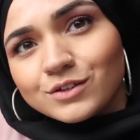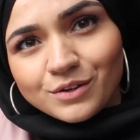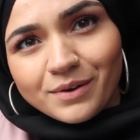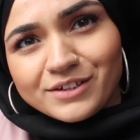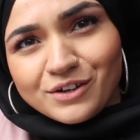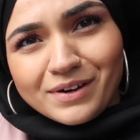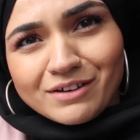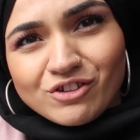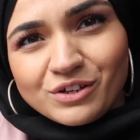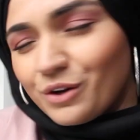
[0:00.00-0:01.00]
So I don't
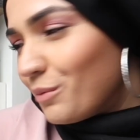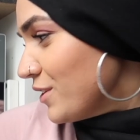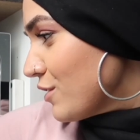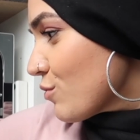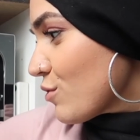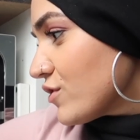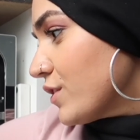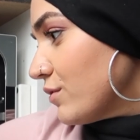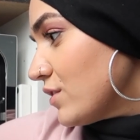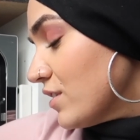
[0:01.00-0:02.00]
actually know what dishwasher
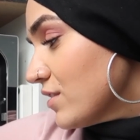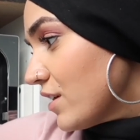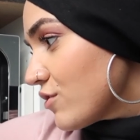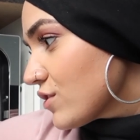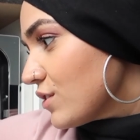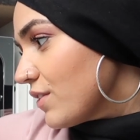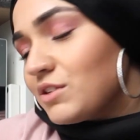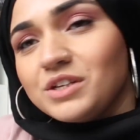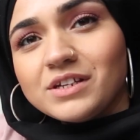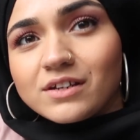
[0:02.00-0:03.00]
salt does. I just know
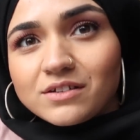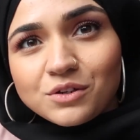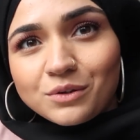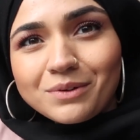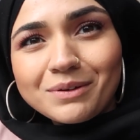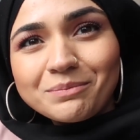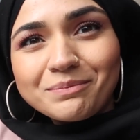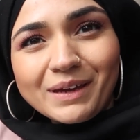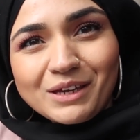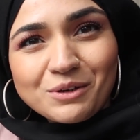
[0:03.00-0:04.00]
you need it to
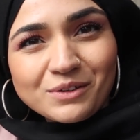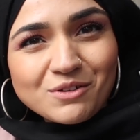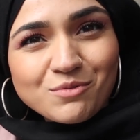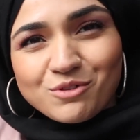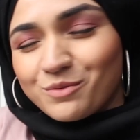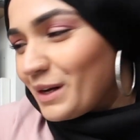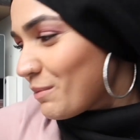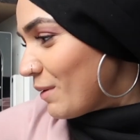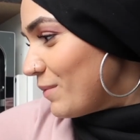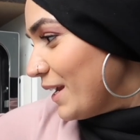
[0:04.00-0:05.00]
make your dishwasher
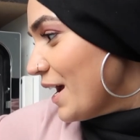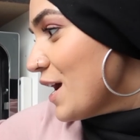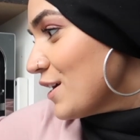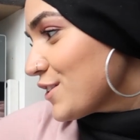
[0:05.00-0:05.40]
work properly.